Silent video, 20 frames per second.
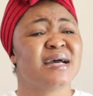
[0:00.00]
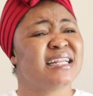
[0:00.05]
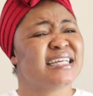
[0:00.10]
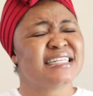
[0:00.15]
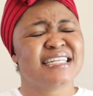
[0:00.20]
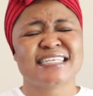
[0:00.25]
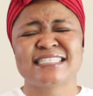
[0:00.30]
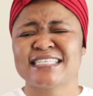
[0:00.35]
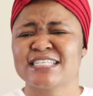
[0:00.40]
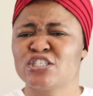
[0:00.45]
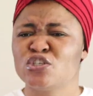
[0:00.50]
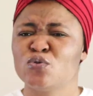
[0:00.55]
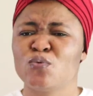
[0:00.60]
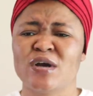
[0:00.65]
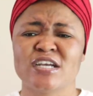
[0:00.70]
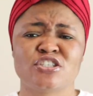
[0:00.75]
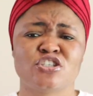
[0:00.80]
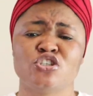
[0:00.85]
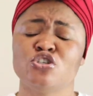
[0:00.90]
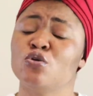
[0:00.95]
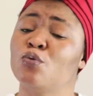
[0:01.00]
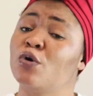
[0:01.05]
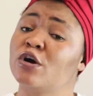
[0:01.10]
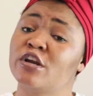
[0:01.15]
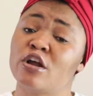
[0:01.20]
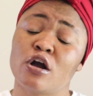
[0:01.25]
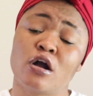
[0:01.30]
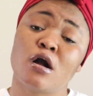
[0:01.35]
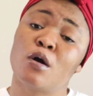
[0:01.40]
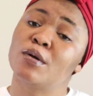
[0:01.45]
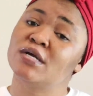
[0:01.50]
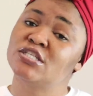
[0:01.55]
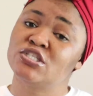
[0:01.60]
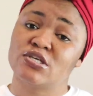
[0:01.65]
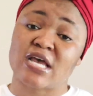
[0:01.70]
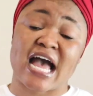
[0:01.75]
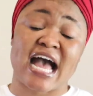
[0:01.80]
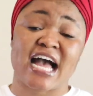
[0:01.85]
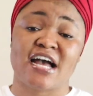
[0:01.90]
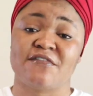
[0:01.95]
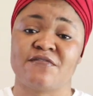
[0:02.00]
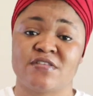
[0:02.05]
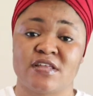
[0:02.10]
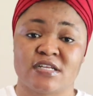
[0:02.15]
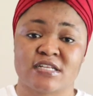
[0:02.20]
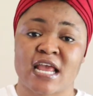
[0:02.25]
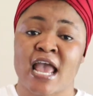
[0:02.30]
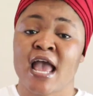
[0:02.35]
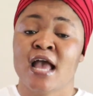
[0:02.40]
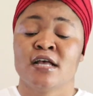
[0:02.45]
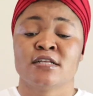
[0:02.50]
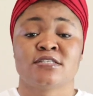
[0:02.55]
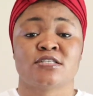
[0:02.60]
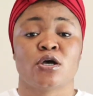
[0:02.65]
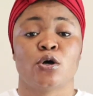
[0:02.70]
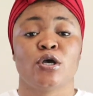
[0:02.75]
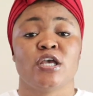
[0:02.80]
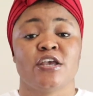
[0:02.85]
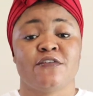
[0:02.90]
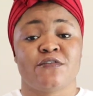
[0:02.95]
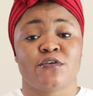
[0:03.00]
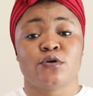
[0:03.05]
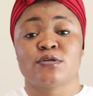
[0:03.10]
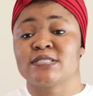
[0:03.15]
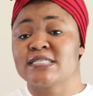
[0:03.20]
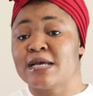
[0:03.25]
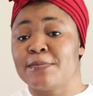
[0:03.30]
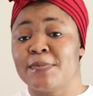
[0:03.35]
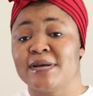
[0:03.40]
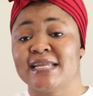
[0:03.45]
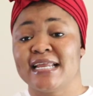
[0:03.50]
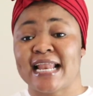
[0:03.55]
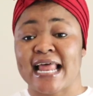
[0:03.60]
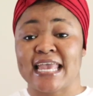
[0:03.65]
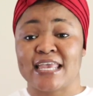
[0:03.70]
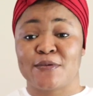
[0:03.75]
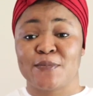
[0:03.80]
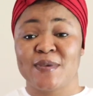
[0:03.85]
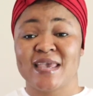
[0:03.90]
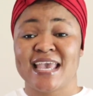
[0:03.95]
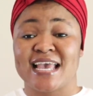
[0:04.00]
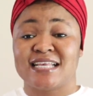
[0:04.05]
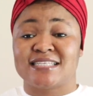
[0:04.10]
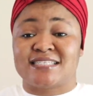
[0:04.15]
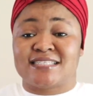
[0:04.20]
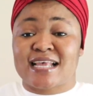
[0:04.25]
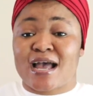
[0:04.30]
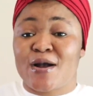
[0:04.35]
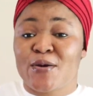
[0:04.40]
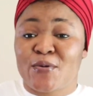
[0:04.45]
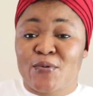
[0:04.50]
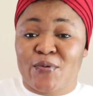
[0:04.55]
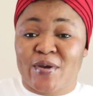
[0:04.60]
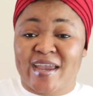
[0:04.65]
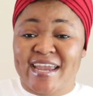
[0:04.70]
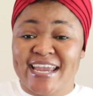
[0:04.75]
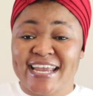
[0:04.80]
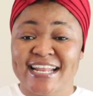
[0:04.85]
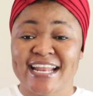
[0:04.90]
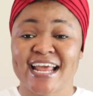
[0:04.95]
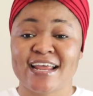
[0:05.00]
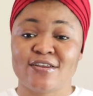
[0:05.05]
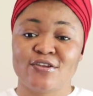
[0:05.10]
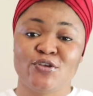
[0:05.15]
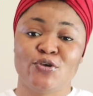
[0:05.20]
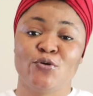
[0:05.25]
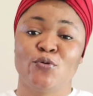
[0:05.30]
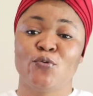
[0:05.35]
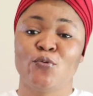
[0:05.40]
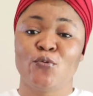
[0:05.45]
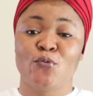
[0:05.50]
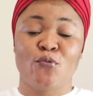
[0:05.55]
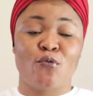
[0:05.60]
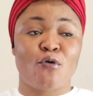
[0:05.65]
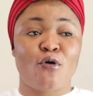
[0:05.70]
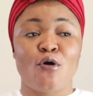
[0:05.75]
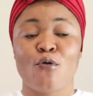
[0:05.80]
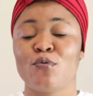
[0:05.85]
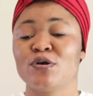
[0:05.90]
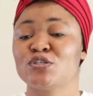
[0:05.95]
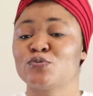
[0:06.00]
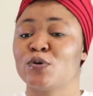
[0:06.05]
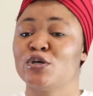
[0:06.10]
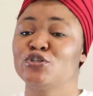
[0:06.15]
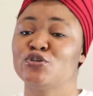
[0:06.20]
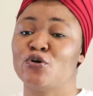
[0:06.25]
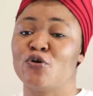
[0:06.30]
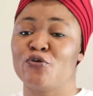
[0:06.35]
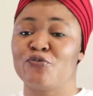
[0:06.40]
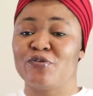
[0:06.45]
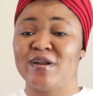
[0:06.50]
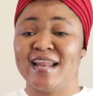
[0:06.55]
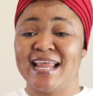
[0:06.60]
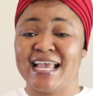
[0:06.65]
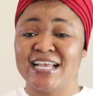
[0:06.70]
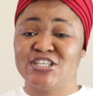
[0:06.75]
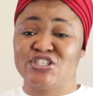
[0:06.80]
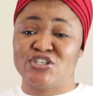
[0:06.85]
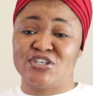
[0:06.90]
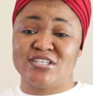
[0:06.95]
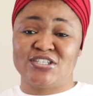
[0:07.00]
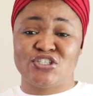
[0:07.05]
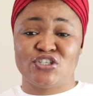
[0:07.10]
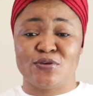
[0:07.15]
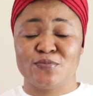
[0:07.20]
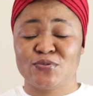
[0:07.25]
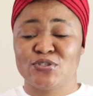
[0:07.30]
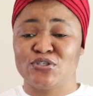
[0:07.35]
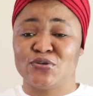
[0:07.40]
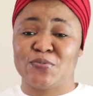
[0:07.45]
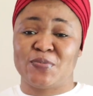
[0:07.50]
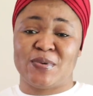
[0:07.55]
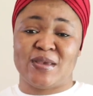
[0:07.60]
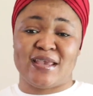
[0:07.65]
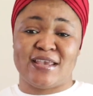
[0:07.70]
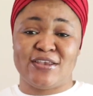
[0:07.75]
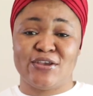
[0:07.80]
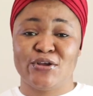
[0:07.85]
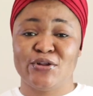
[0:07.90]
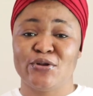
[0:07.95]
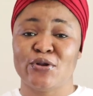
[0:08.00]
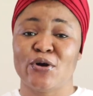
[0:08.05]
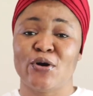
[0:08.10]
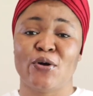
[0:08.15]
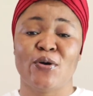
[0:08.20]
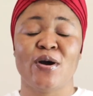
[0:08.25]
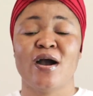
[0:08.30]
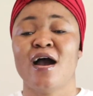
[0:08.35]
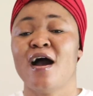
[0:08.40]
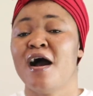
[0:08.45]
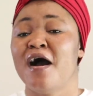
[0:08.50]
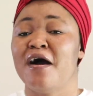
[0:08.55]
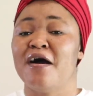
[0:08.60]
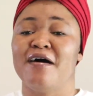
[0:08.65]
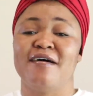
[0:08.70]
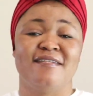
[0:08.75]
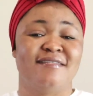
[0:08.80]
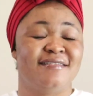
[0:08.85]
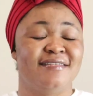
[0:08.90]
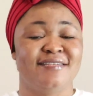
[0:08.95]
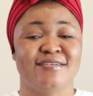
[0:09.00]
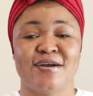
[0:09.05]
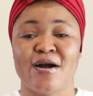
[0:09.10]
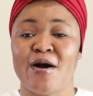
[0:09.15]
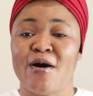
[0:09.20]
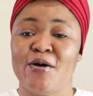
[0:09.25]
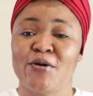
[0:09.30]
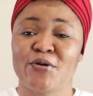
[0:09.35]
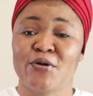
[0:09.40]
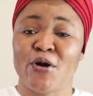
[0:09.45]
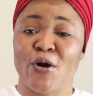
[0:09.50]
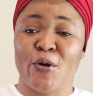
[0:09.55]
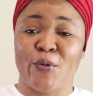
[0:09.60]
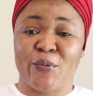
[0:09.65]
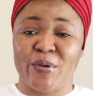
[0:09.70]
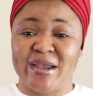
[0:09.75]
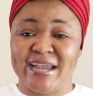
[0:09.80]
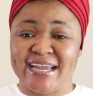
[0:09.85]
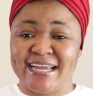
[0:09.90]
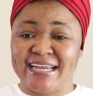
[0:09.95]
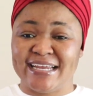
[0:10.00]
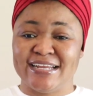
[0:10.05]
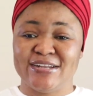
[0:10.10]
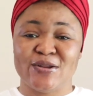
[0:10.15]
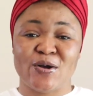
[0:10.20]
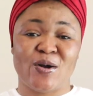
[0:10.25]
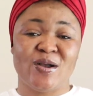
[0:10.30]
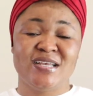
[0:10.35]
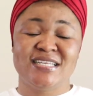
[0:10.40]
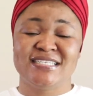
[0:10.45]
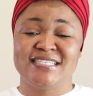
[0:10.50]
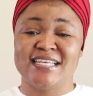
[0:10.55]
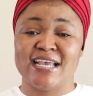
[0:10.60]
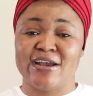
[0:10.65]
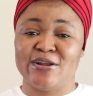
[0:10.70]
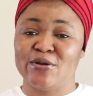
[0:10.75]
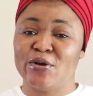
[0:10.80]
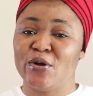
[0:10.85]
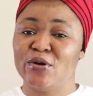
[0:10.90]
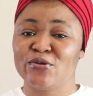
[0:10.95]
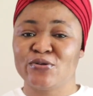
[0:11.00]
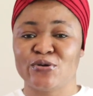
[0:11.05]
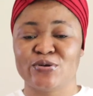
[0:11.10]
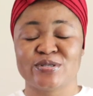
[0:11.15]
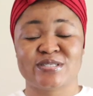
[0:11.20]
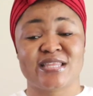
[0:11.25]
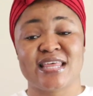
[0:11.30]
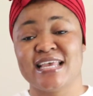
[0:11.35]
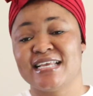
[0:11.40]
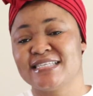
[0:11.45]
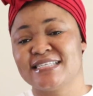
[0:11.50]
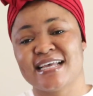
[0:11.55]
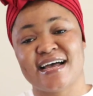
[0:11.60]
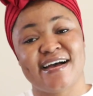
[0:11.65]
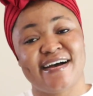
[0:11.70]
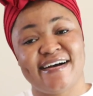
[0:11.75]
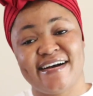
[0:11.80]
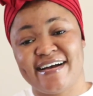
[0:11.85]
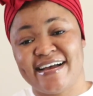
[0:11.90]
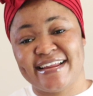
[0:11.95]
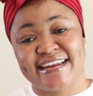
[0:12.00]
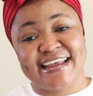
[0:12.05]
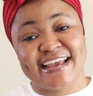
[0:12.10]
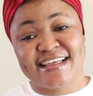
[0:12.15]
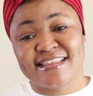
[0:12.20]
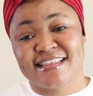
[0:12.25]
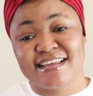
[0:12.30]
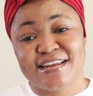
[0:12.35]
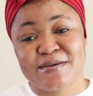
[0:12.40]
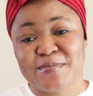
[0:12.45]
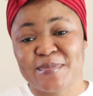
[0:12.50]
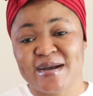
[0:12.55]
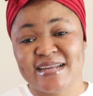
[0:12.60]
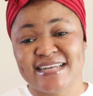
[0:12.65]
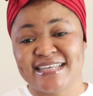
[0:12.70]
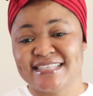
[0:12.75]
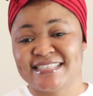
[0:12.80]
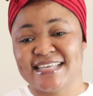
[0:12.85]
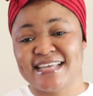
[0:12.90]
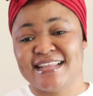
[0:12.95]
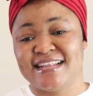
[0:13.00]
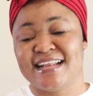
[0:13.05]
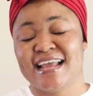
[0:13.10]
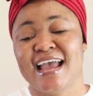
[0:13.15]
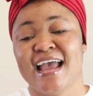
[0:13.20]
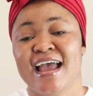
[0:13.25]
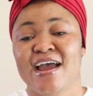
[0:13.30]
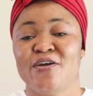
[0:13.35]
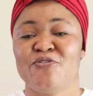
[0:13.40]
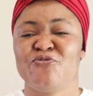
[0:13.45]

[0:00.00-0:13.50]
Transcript: But in this situation, you are not going to have that. So if you're somebody like me, a sanguine, and you always want your relationship to be, you know, uh, outgoing, noisy, and all those things, uh, an elderly man isn't